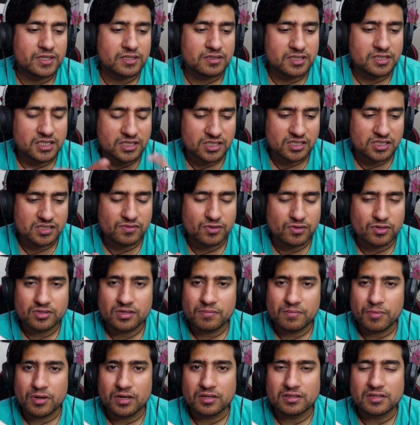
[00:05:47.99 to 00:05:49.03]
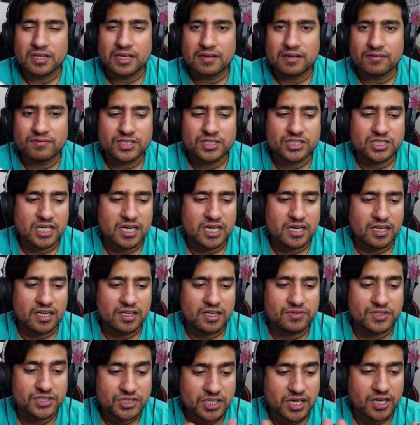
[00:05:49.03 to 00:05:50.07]
this is one of the important thing which
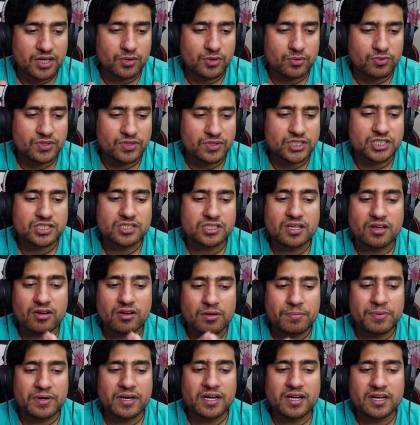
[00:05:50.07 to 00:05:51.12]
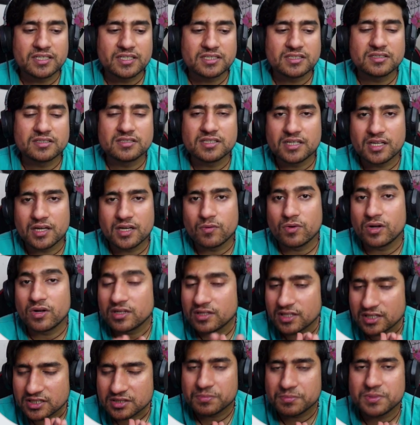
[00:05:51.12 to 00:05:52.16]
I wish I knew, which is developer and testers are equal.
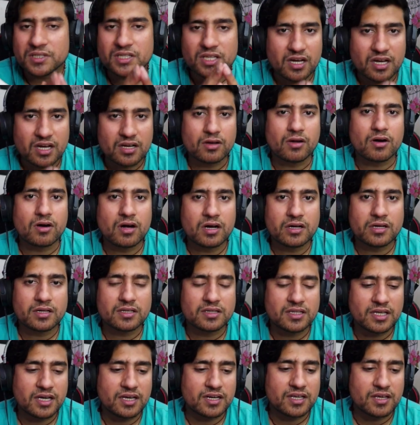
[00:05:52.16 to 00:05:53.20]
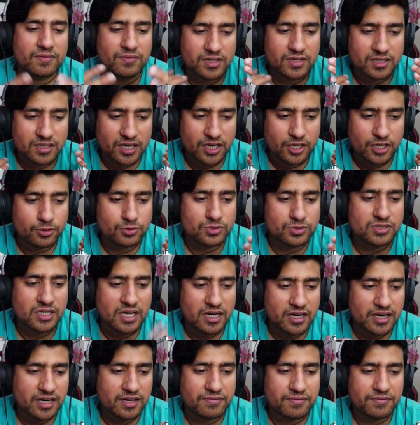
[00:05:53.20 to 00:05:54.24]
Trust me, they are not. They are given huge
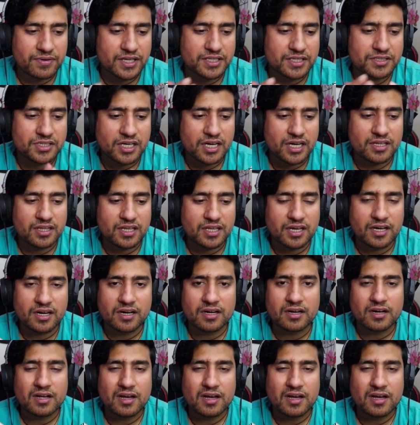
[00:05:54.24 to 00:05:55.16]
salary difference and they are